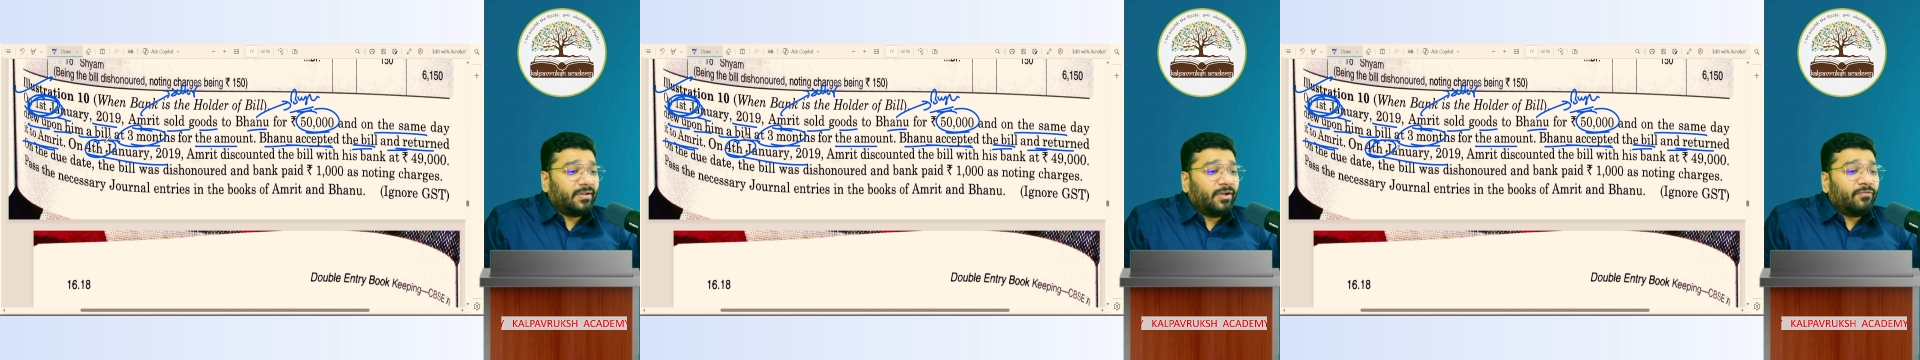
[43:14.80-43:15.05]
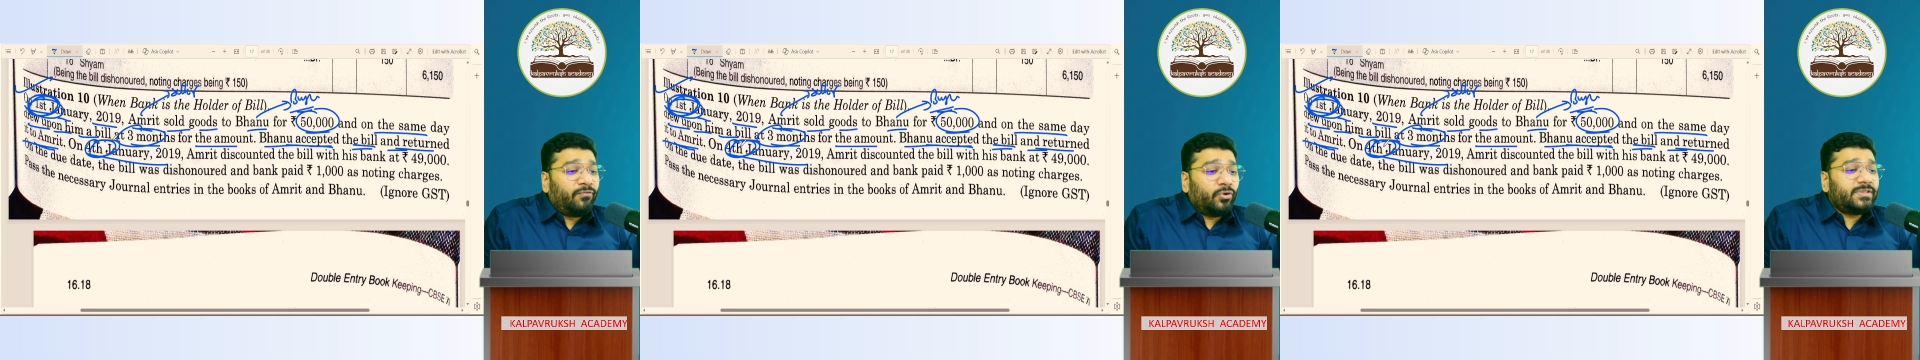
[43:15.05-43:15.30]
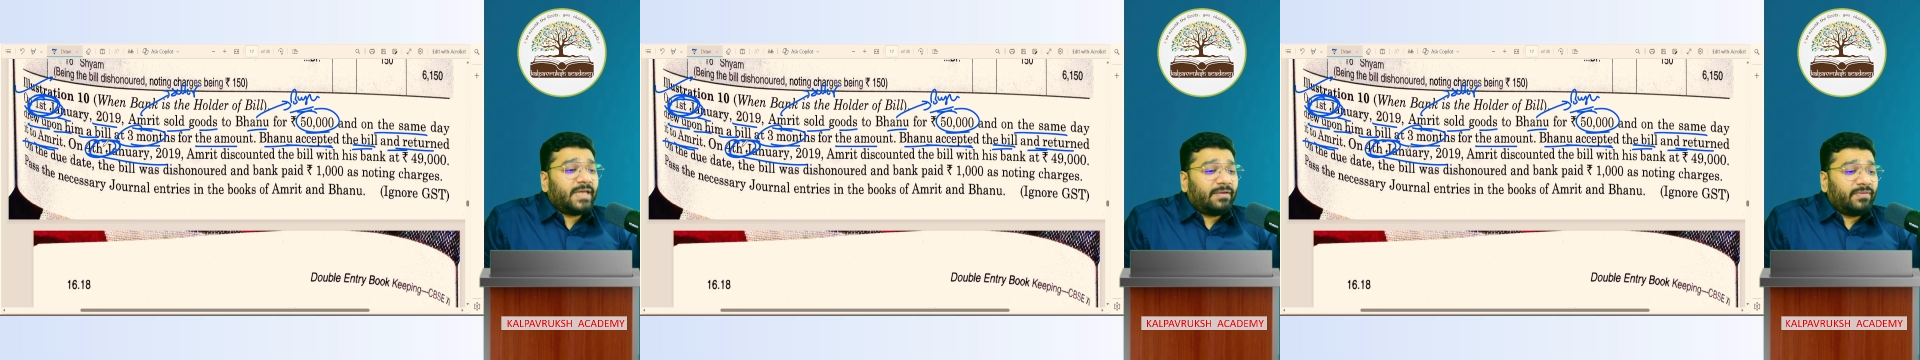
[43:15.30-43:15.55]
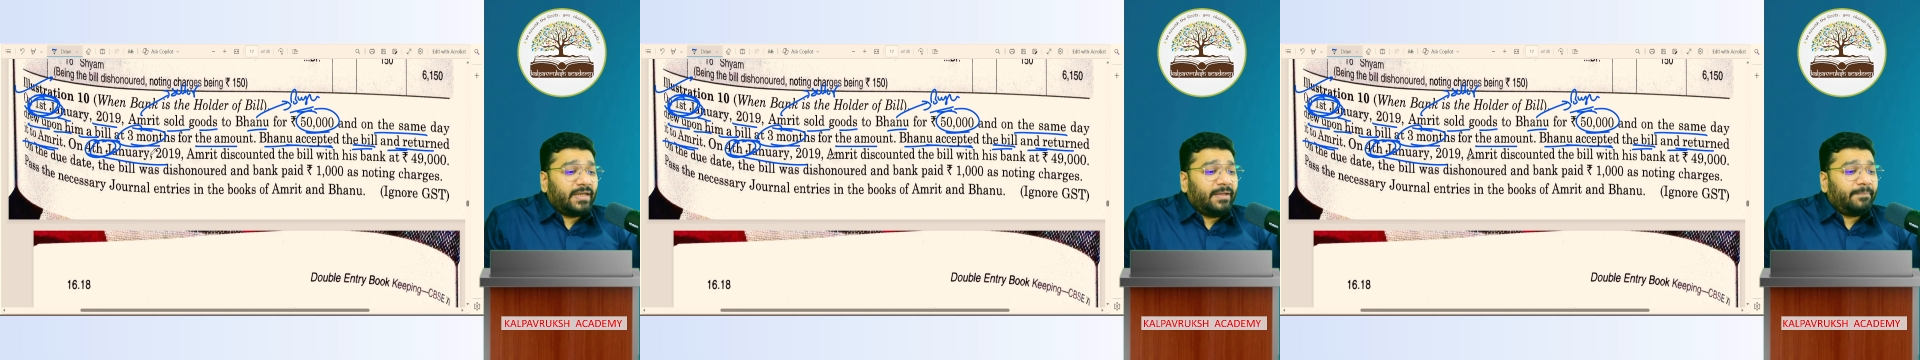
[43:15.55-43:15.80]
4th
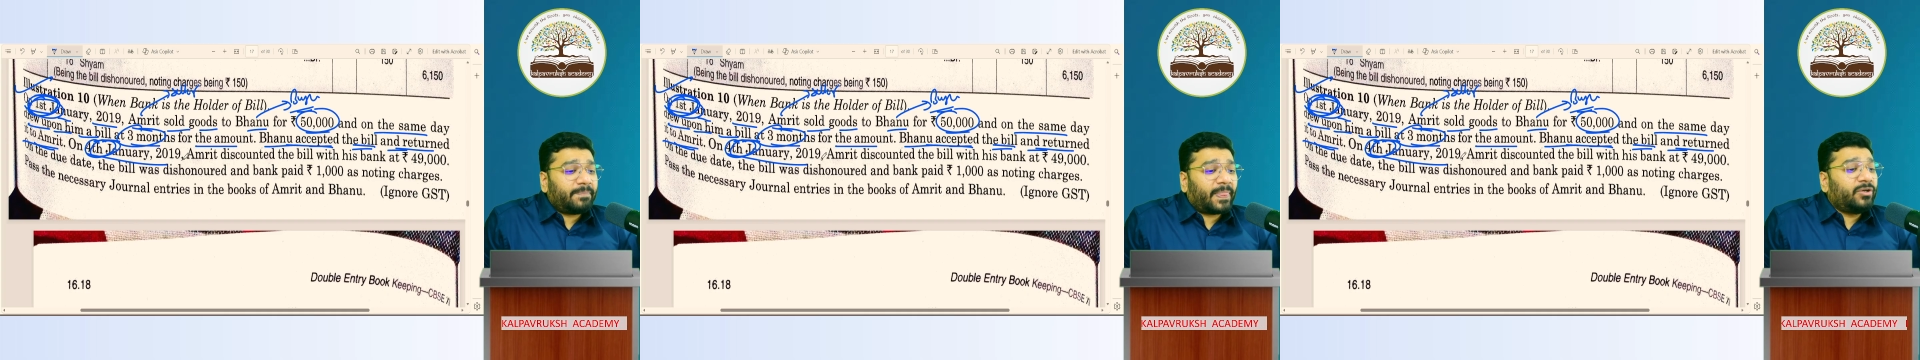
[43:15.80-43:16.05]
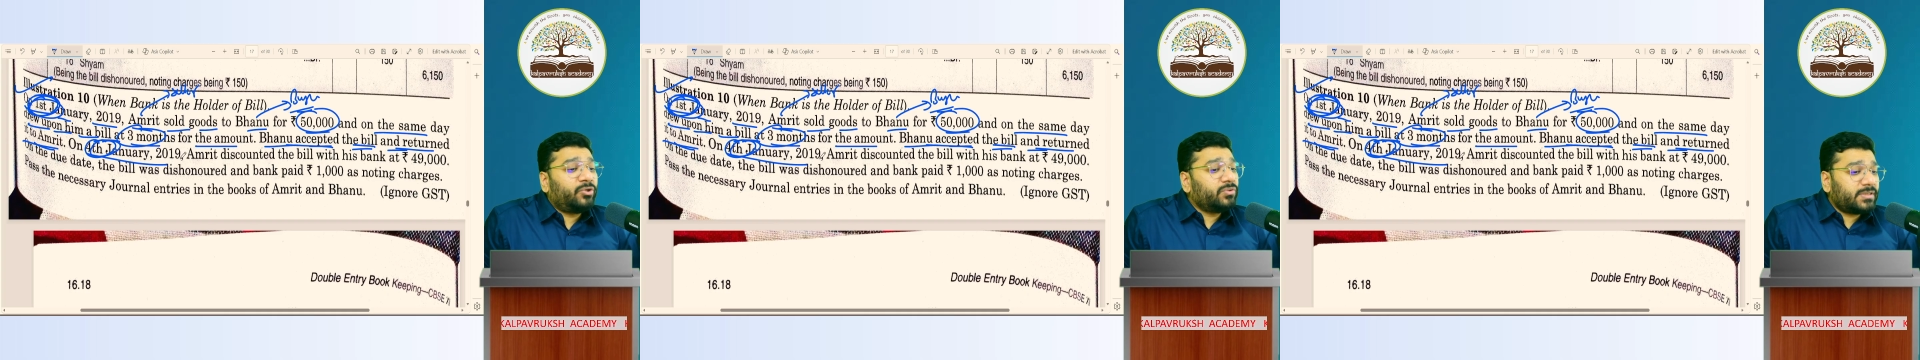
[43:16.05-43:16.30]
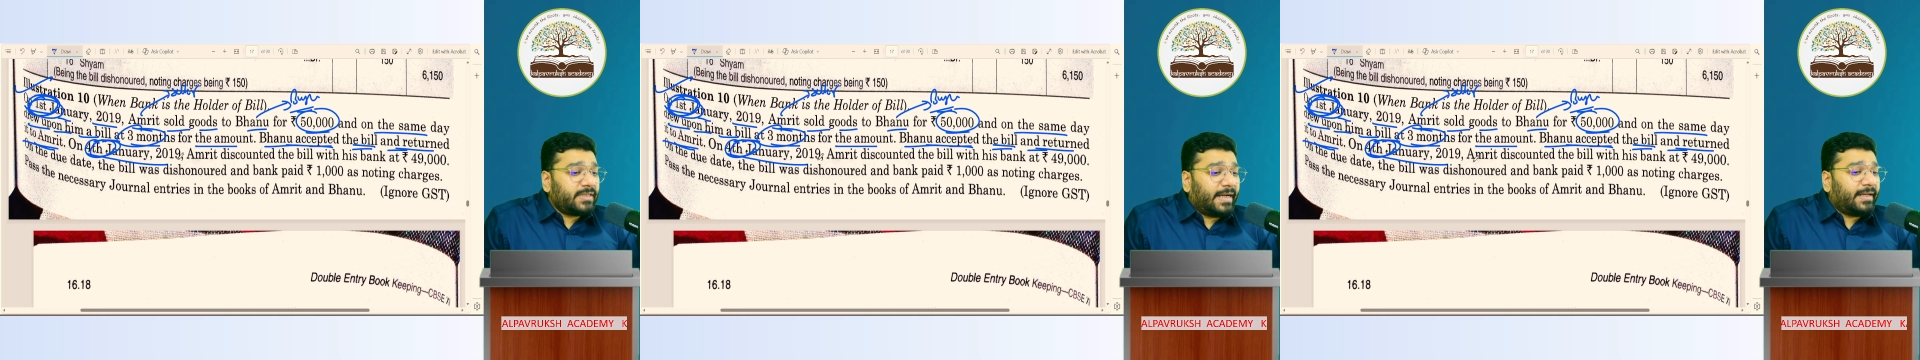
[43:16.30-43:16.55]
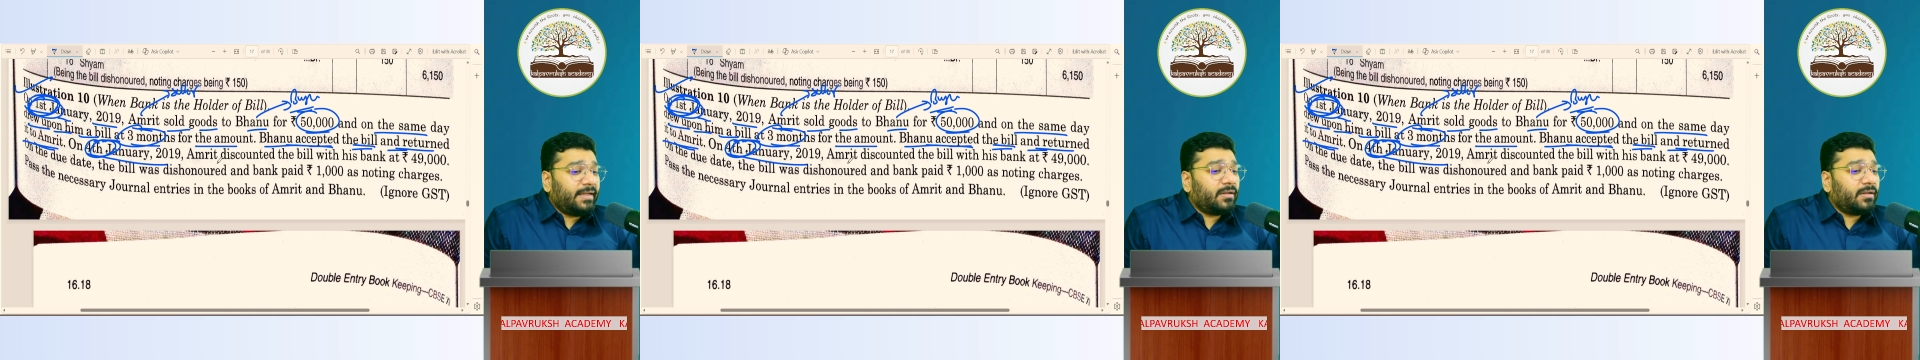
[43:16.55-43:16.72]
January 2019,